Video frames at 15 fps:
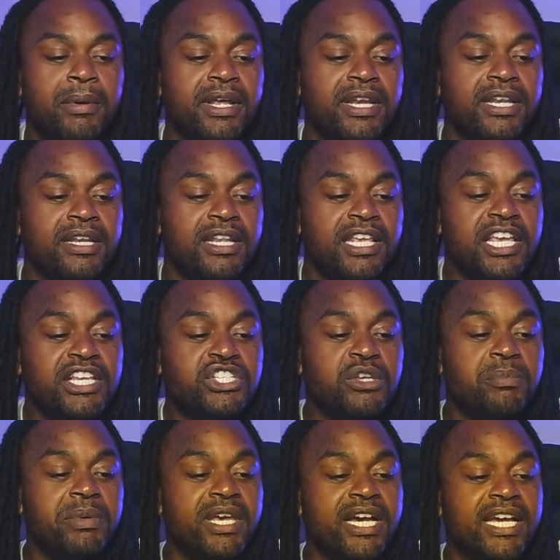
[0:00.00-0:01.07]
But he
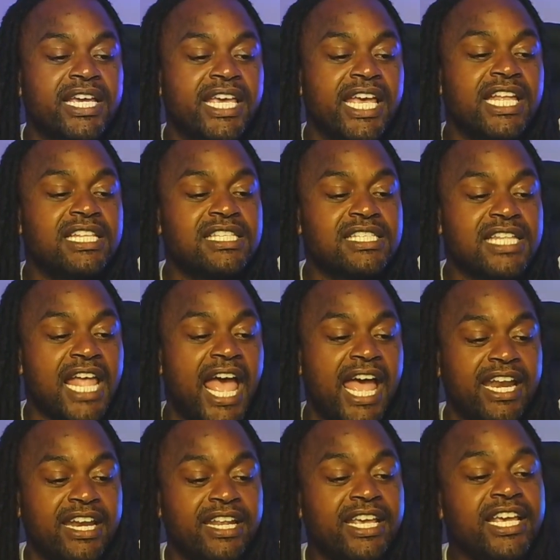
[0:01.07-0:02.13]
should be against
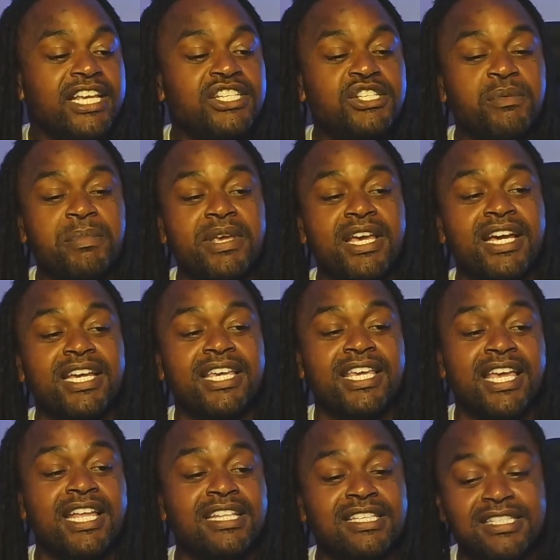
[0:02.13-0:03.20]
that. He should be
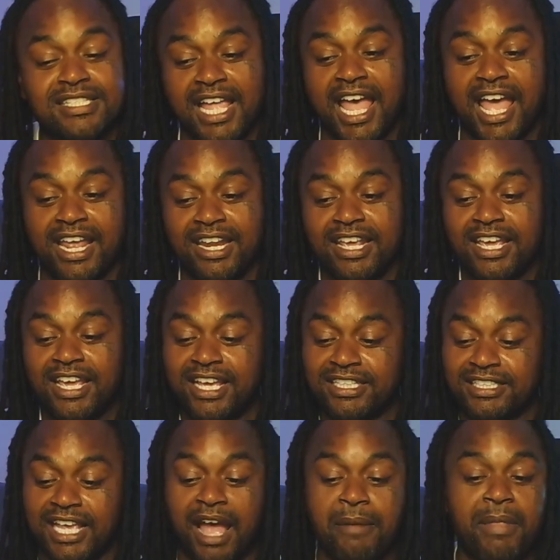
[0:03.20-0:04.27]
against that and
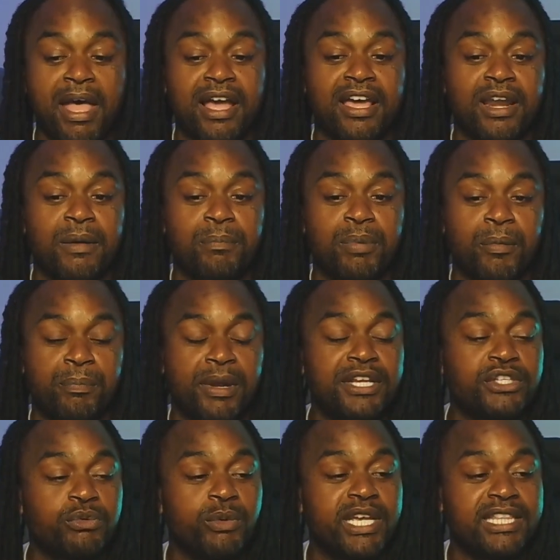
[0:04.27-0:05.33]
say, I'm not going to
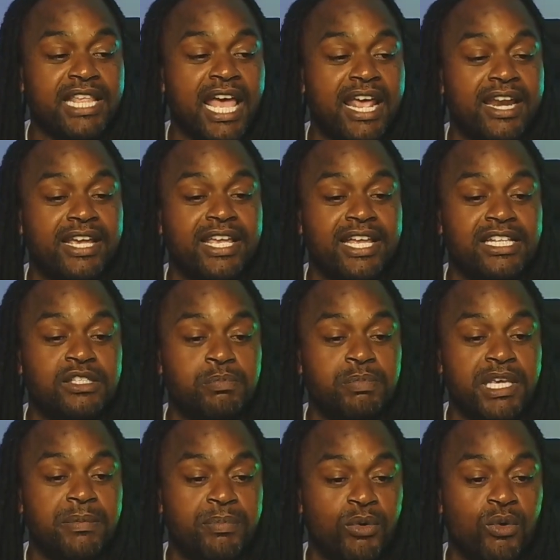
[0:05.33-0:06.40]
perpetuate that against
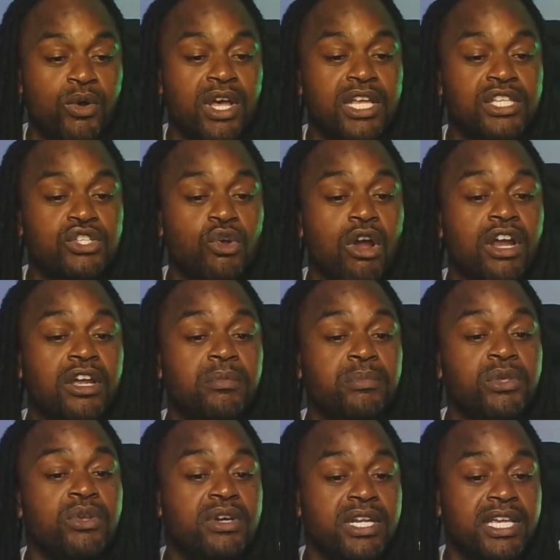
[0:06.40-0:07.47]
people to our
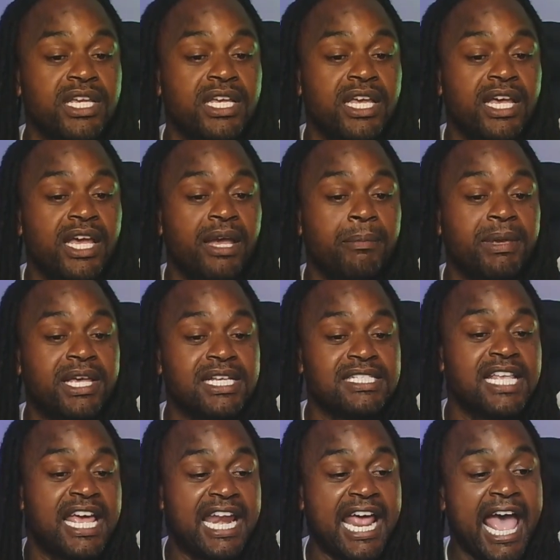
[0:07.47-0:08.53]
community because
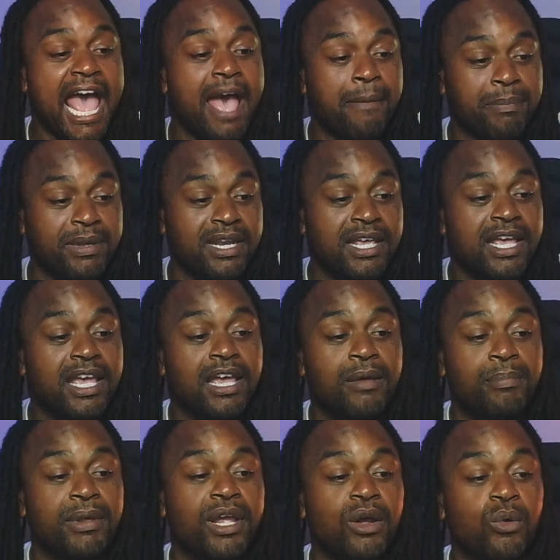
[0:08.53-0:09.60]
that happened
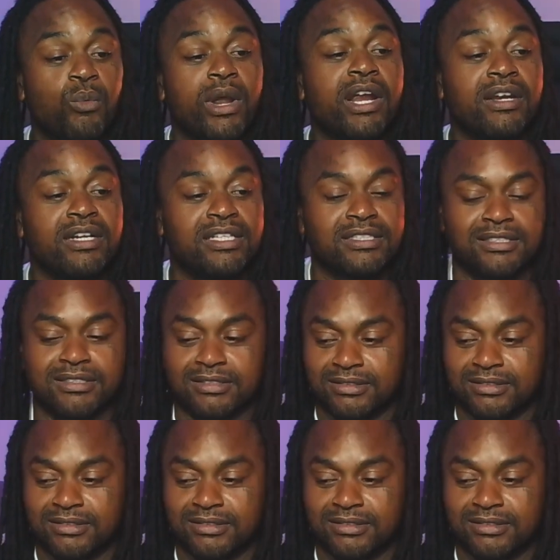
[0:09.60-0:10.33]
and bring awareness.